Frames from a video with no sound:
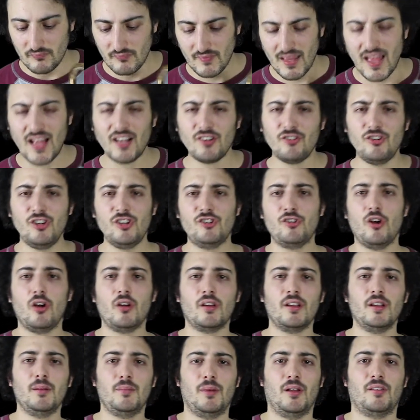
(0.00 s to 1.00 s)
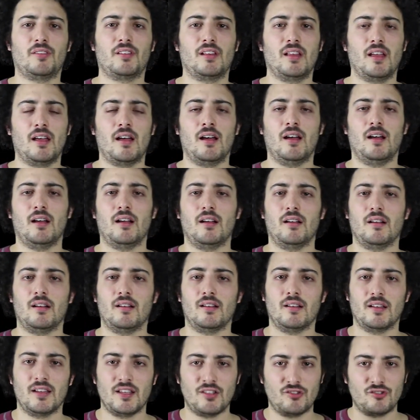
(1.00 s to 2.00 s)
Actually, talking
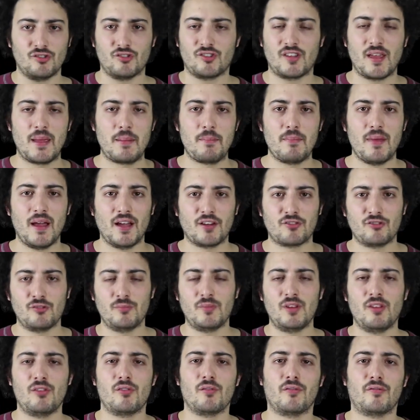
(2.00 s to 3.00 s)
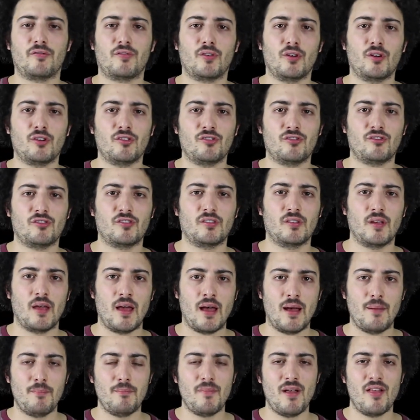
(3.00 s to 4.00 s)
about, it just came back to me, the first
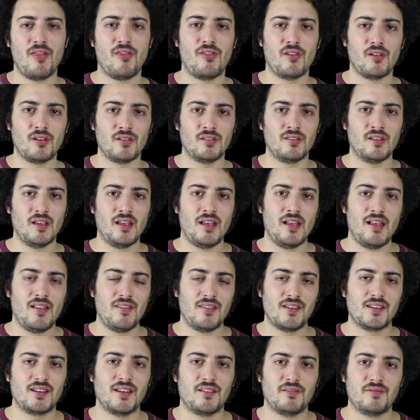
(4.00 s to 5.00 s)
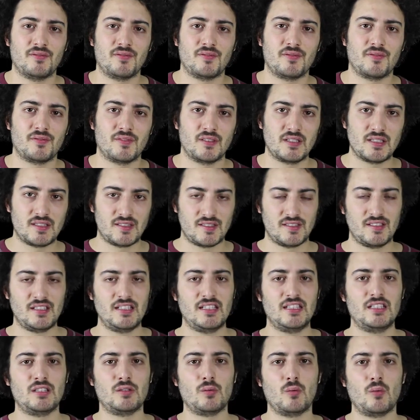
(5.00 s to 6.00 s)
method that I've
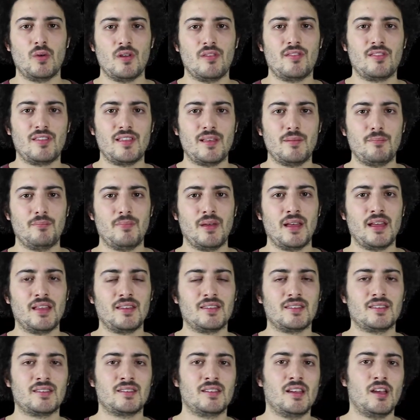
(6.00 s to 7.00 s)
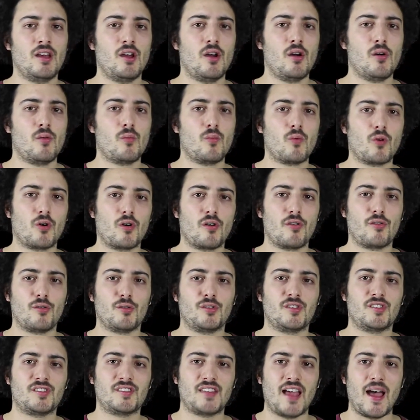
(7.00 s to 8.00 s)
seen with lip bends were the
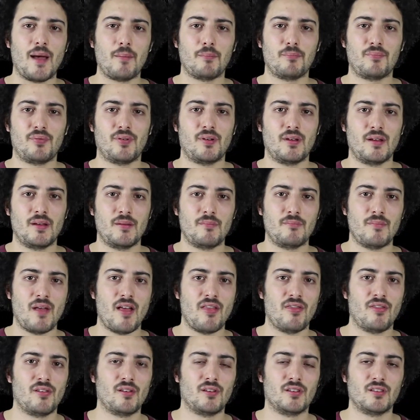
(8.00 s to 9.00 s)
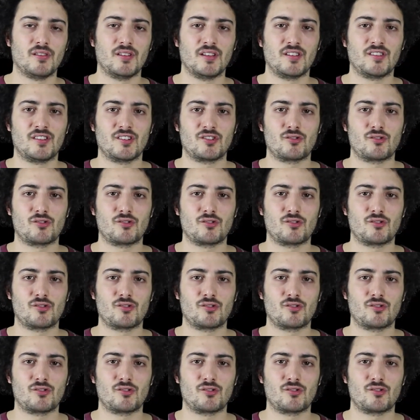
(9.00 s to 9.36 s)
stamp method. It's a